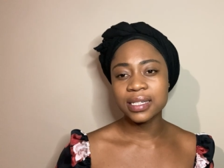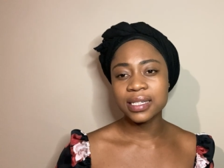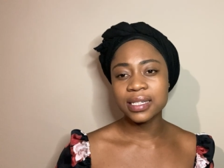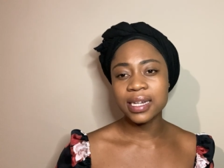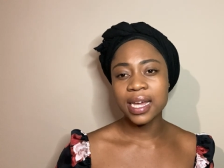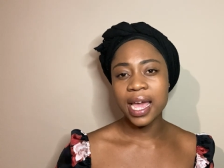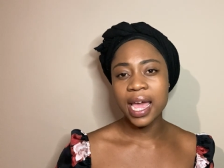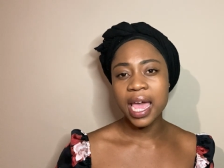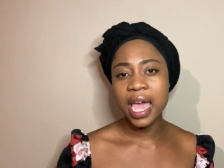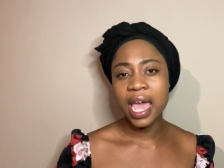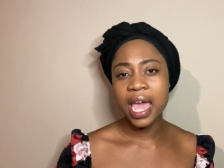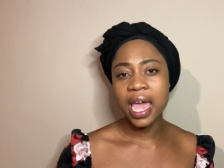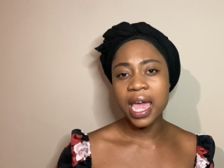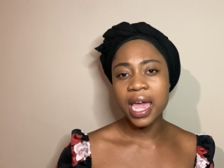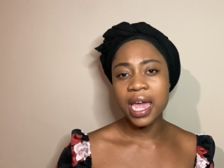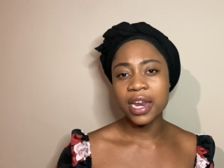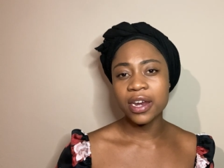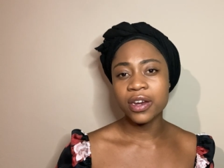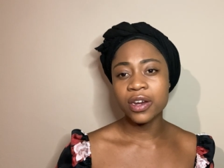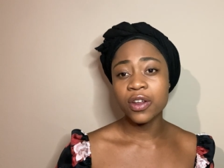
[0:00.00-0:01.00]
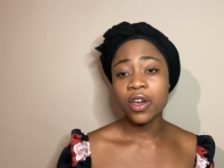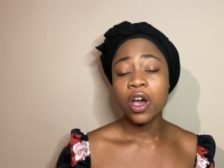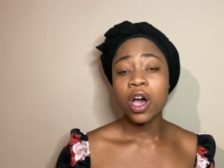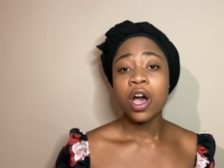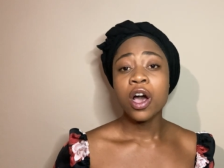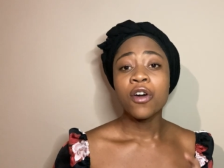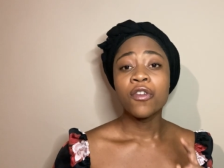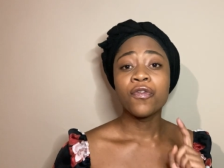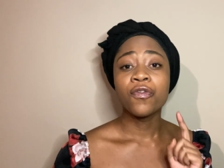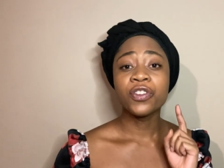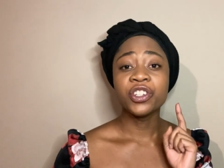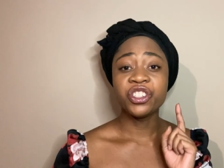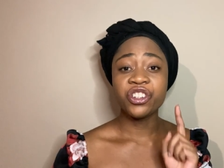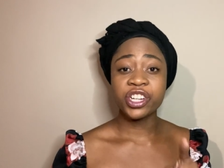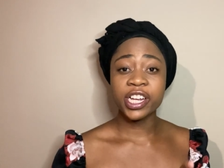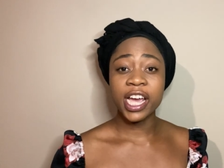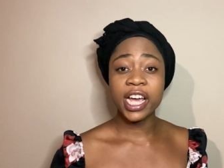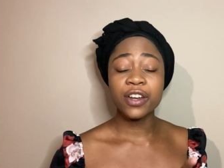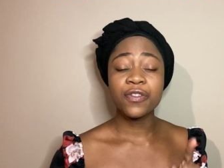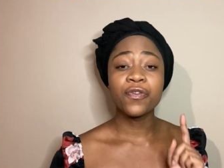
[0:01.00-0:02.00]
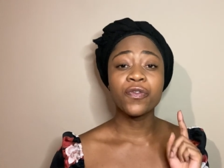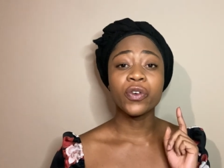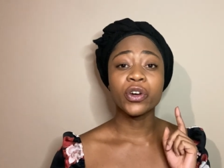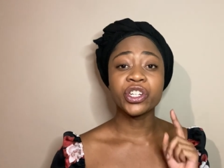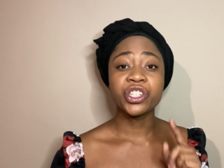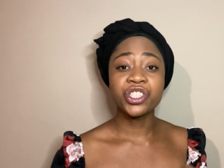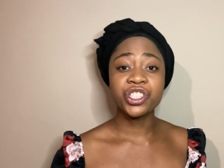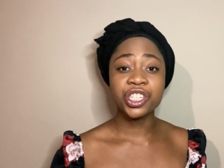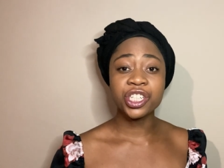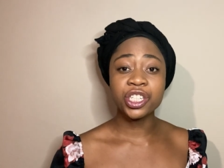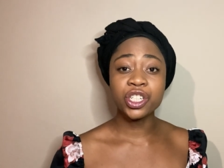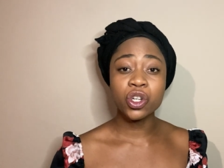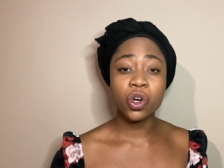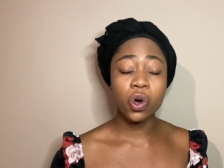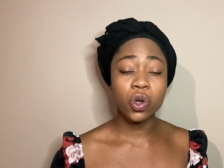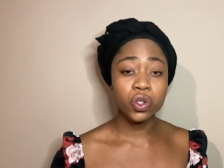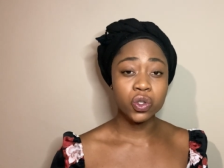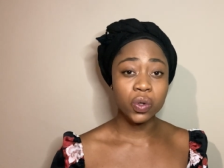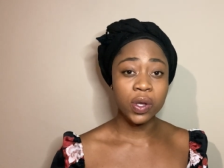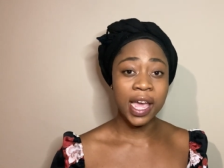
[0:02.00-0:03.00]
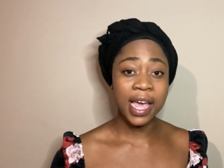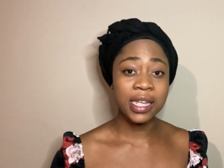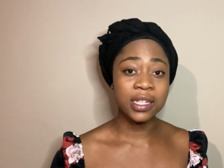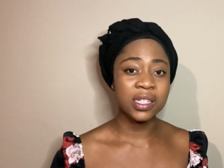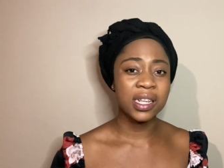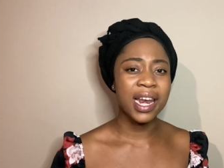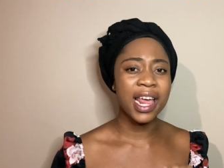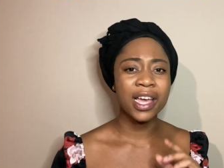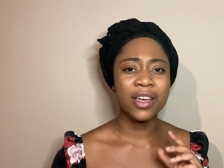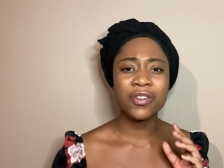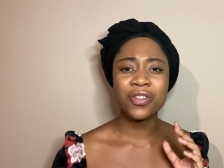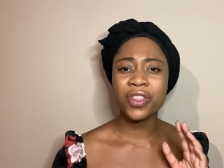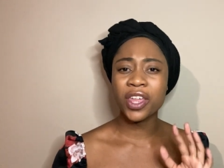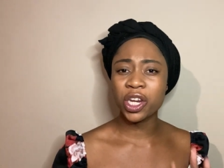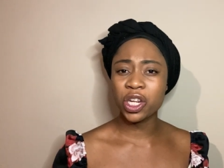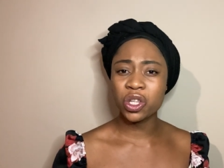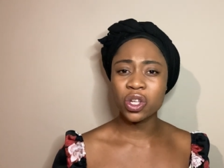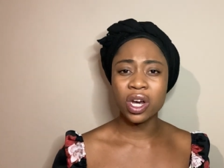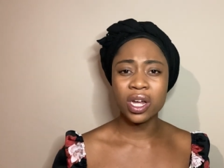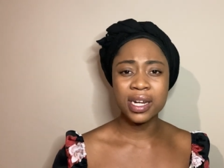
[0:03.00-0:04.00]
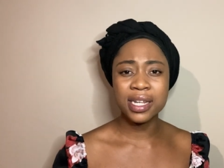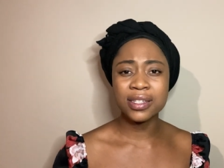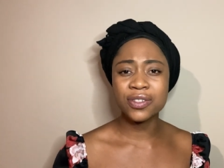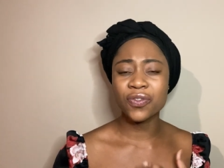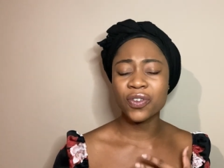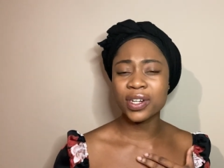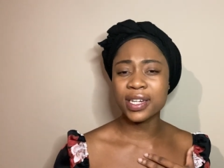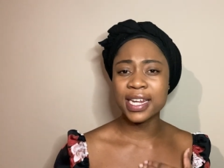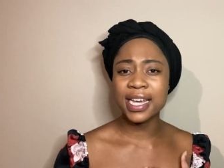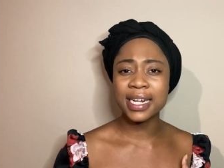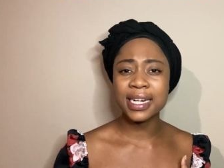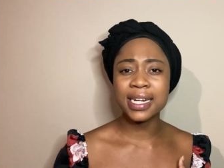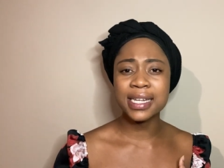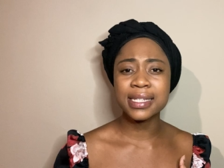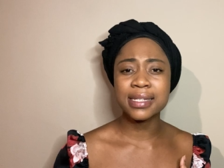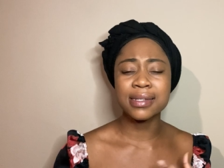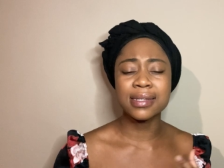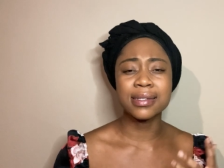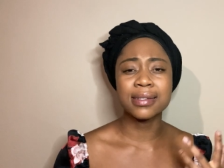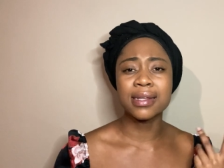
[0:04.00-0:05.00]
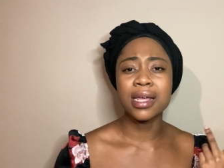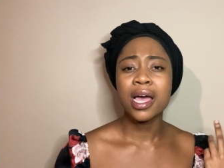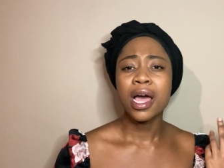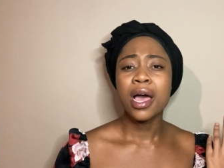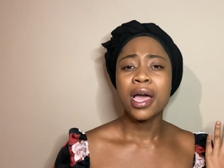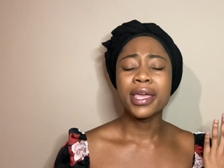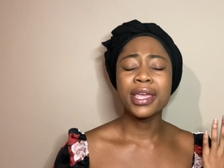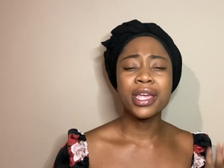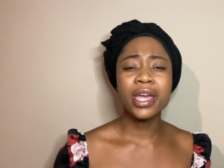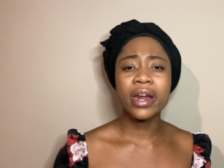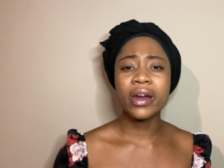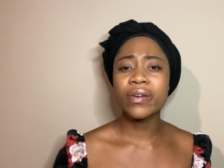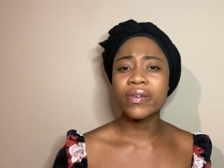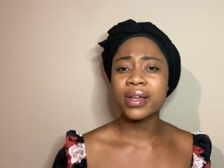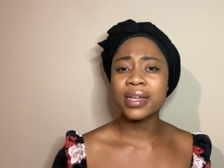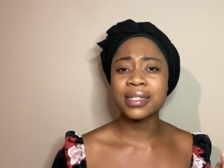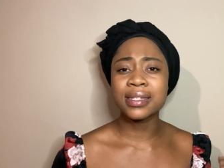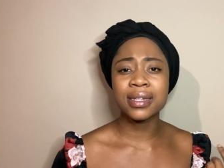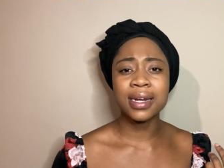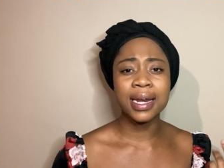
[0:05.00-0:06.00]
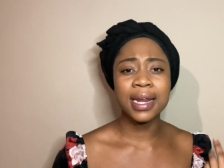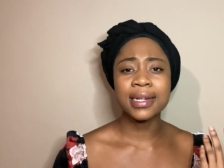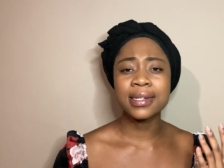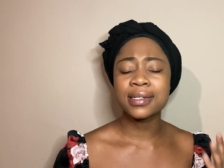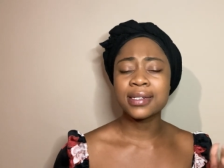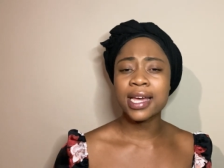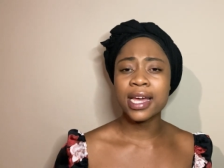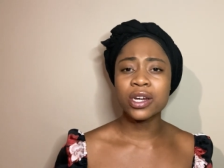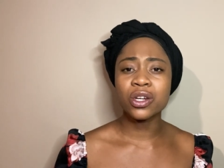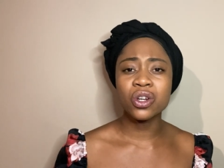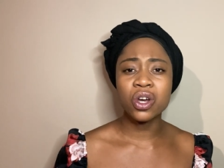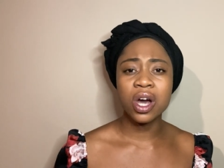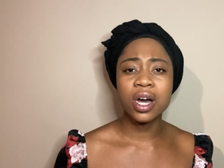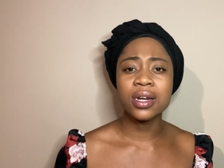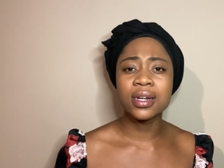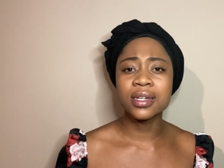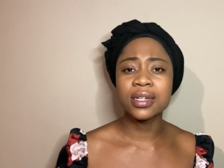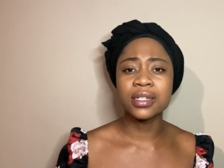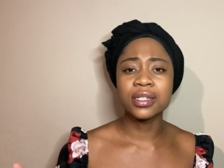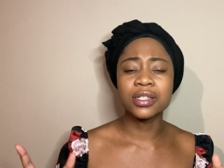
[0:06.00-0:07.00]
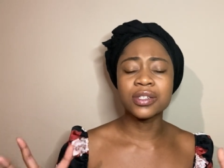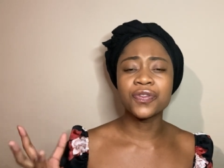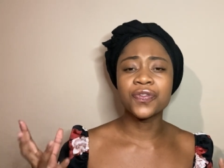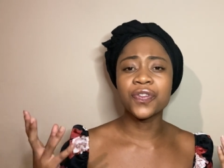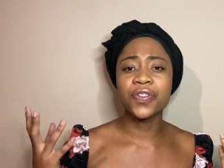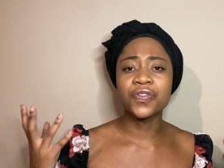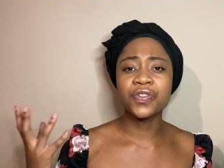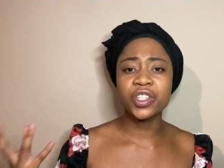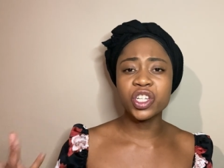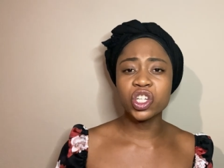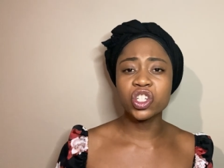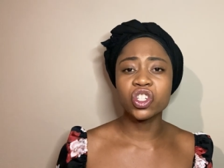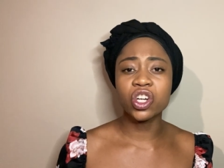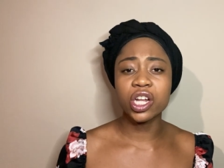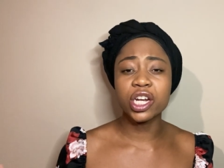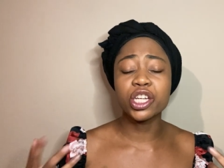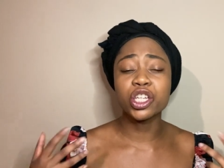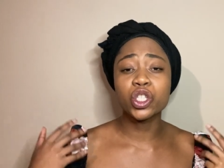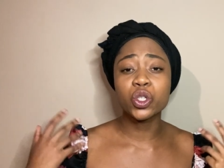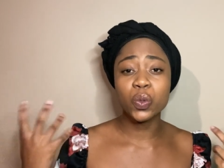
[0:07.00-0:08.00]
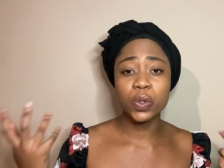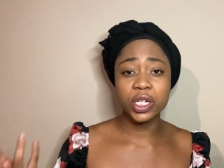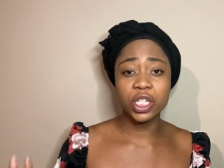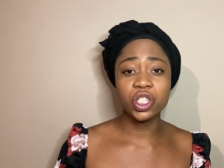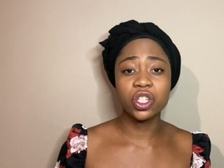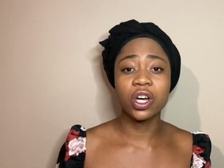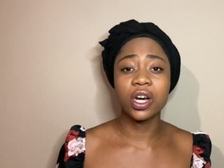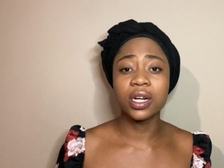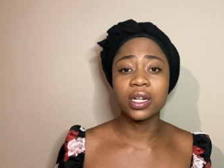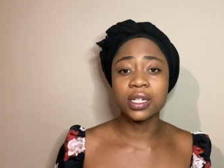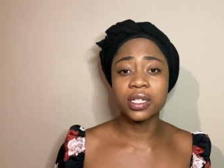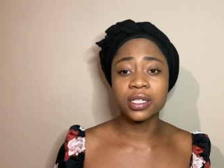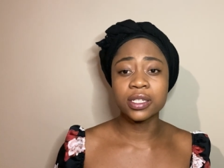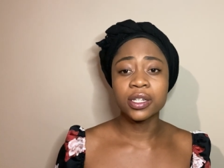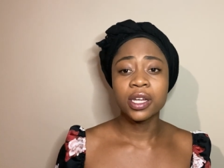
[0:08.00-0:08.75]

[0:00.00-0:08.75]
and Jet Foschini also has like $30 for necklaces. Earrings that are like $10, $15, $20.